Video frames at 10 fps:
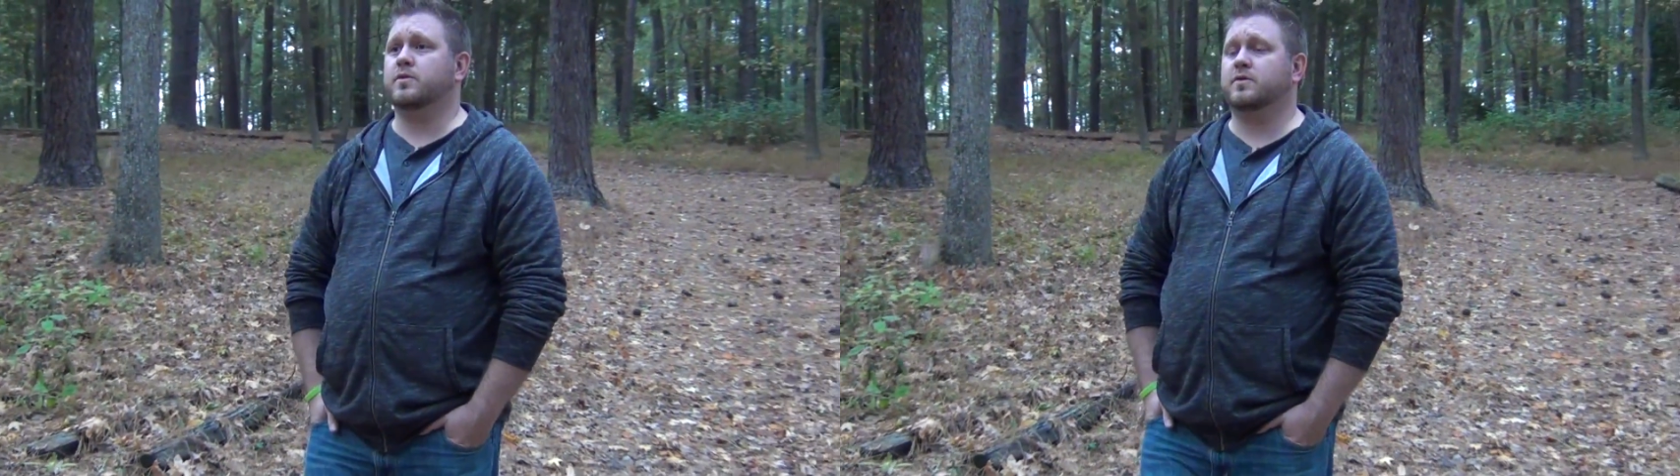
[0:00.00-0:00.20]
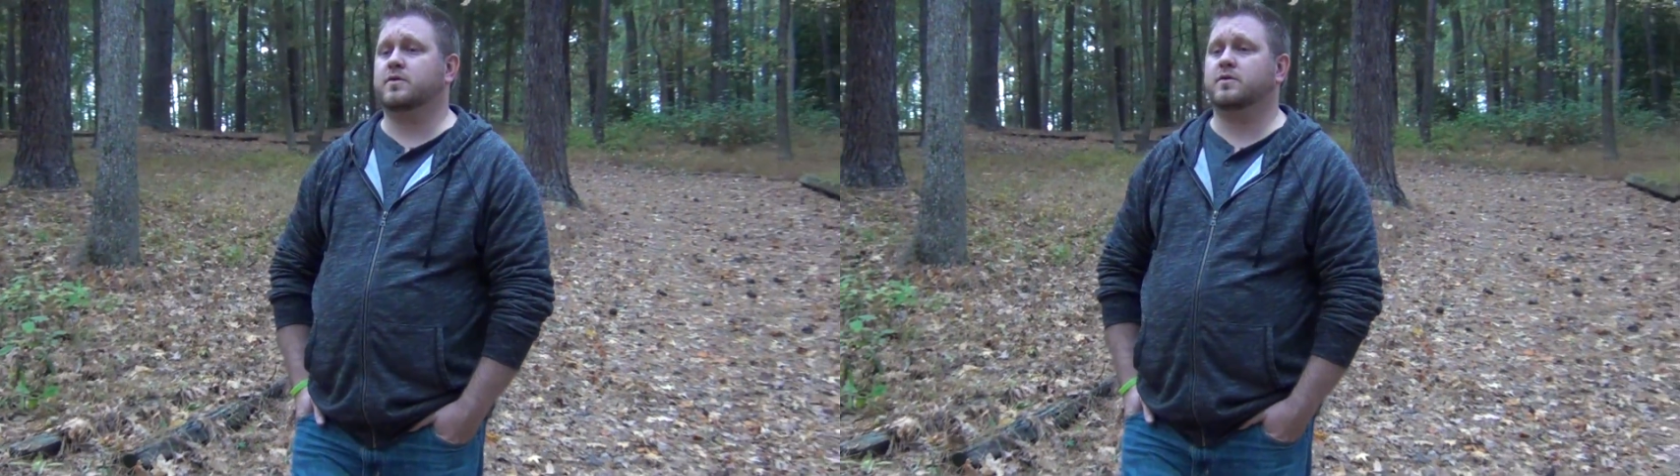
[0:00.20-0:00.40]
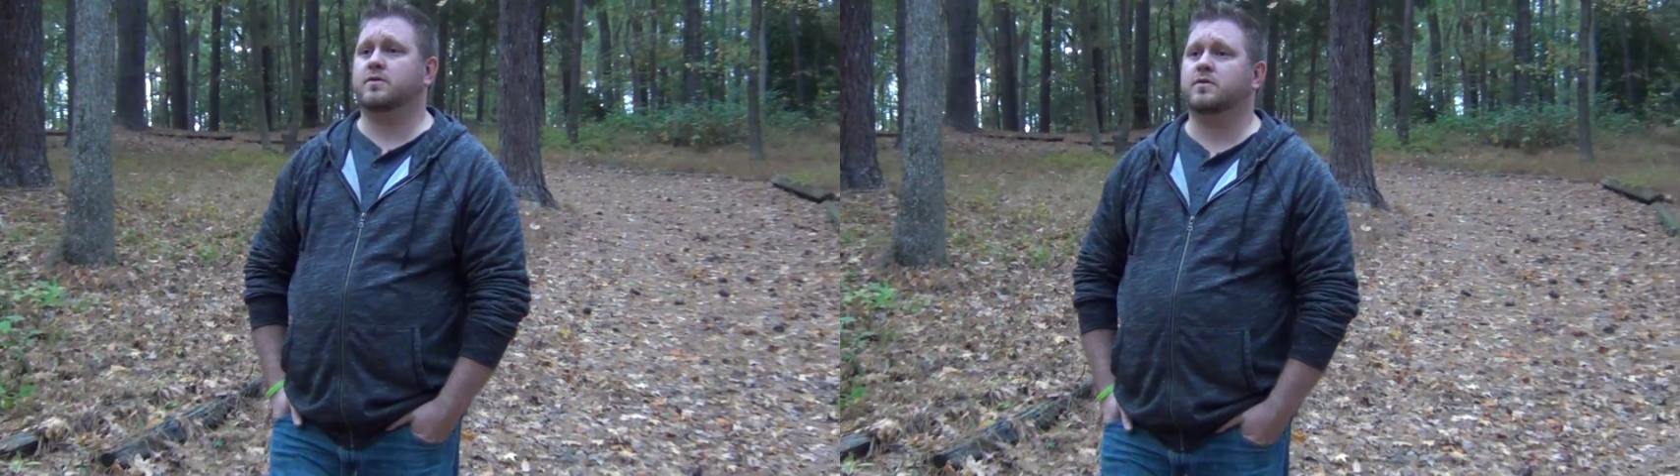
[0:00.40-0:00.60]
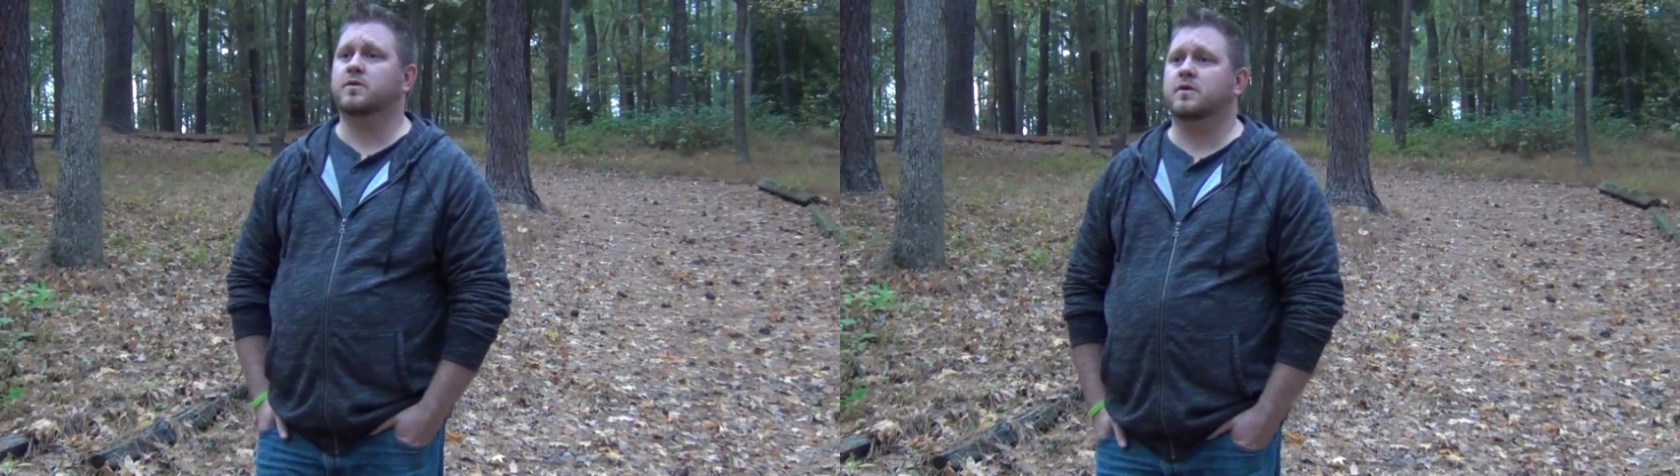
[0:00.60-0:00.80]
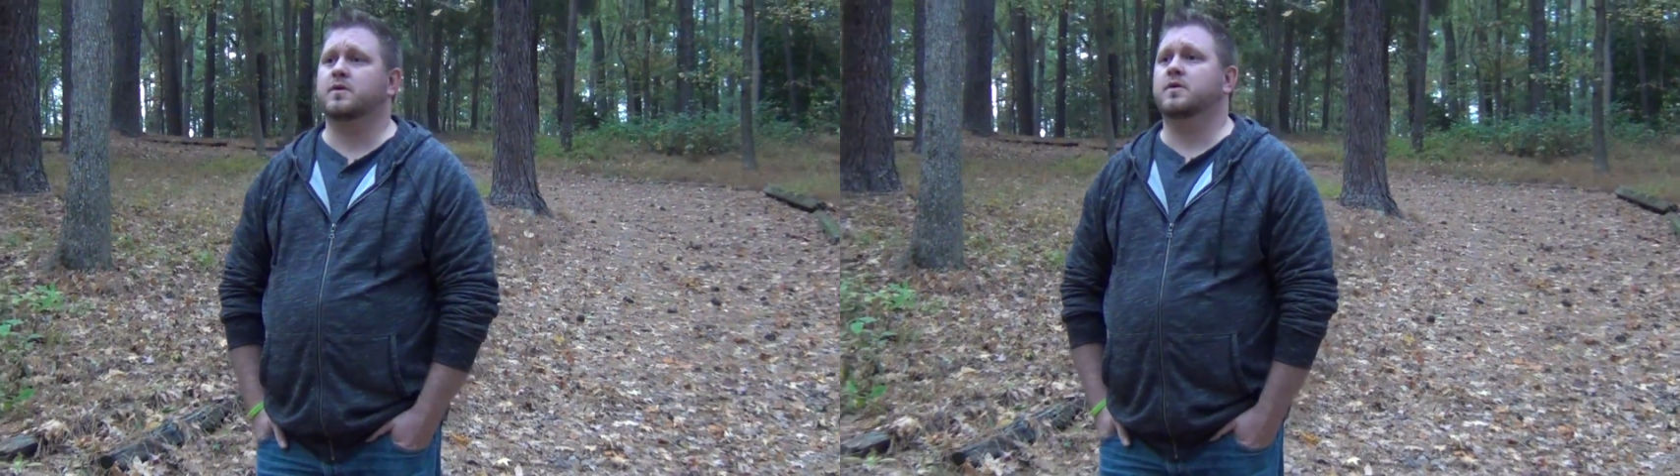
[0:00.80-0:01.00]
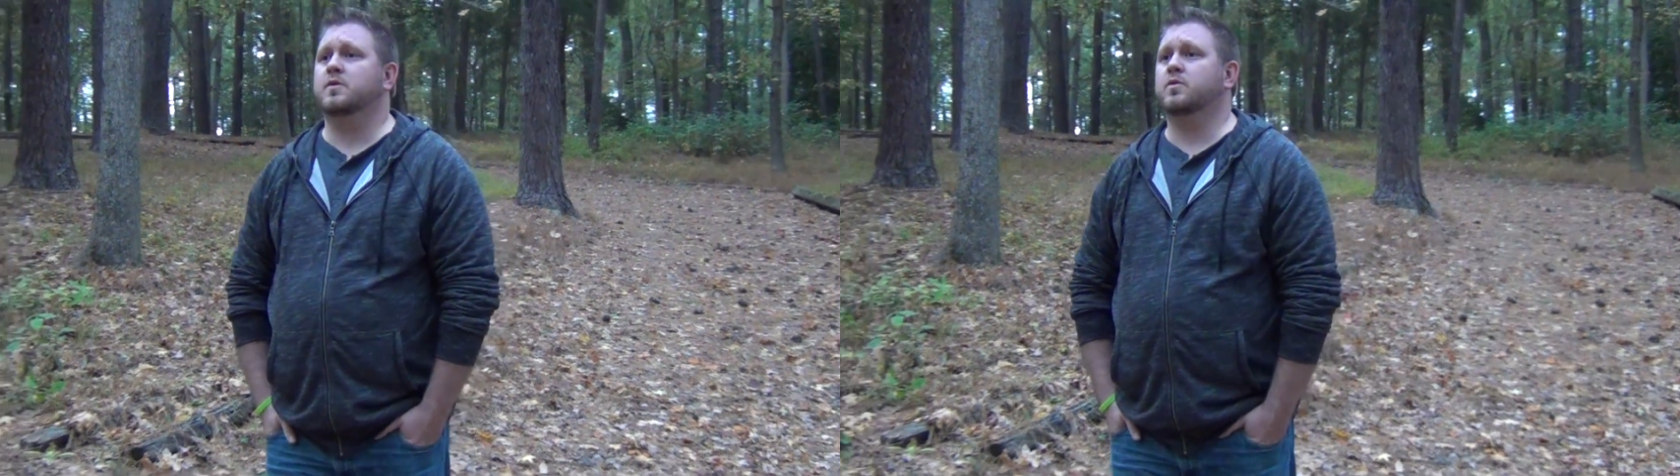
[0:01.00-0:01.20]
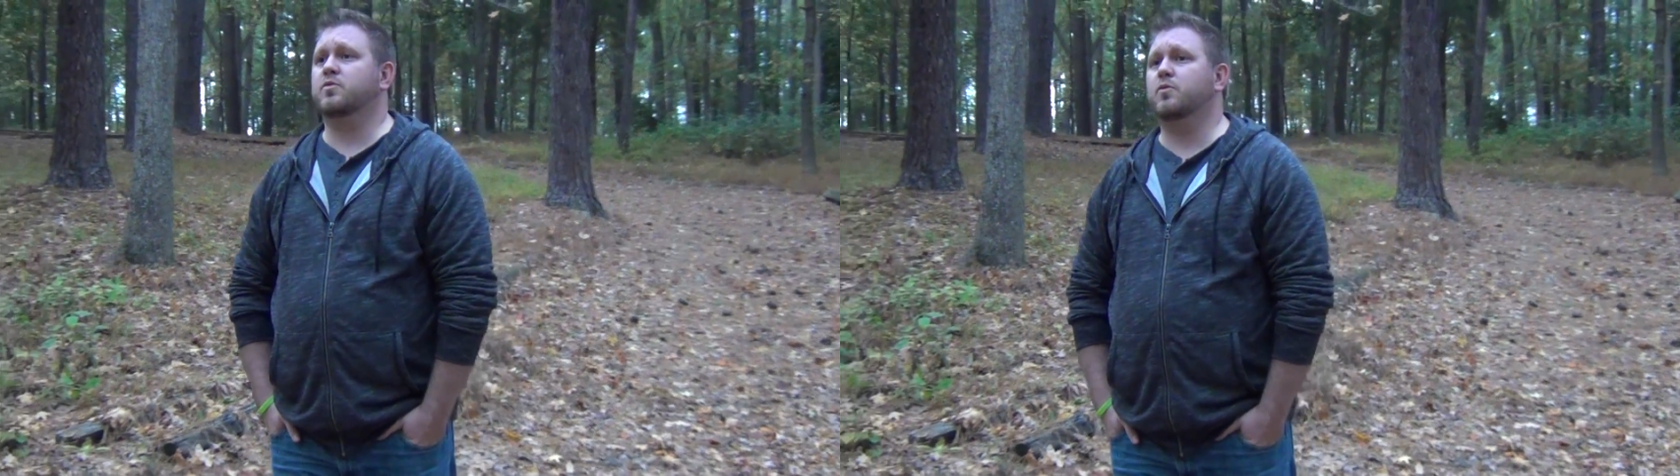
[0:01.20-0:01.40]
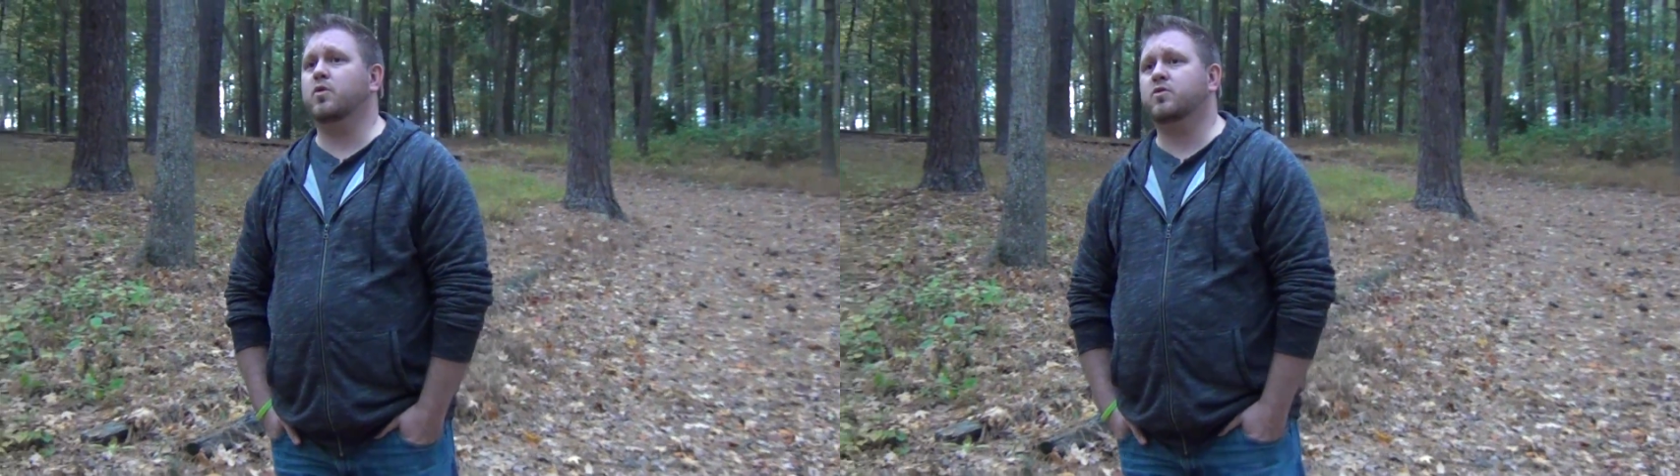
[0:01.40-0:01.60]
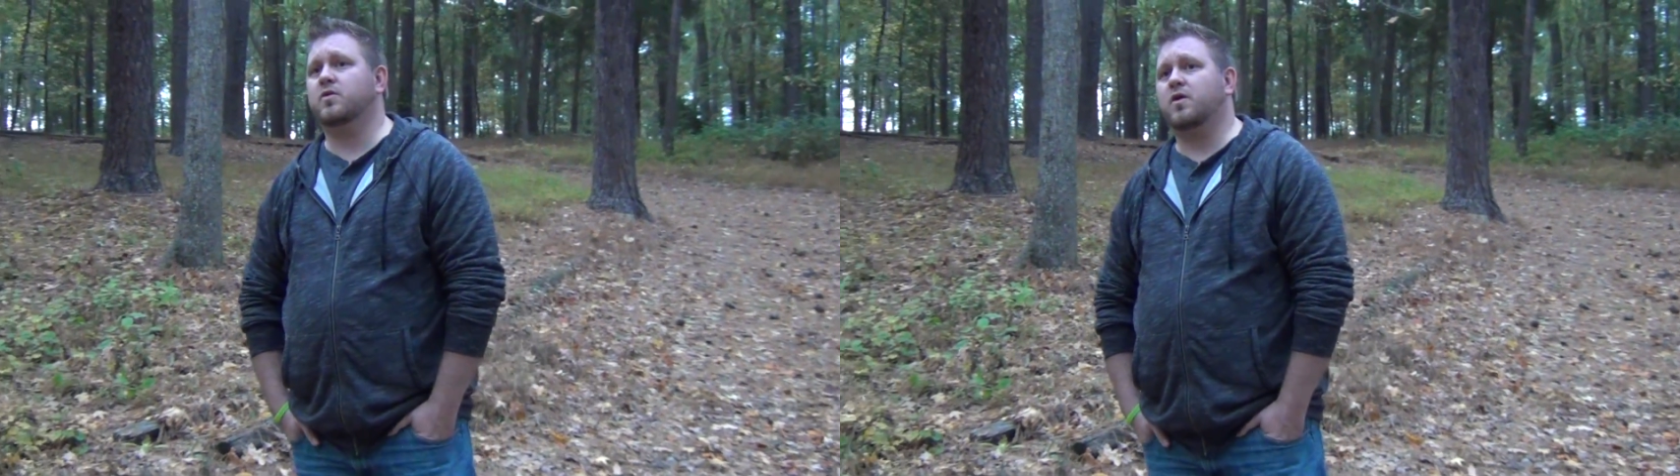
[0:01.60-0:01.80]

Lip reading: was more to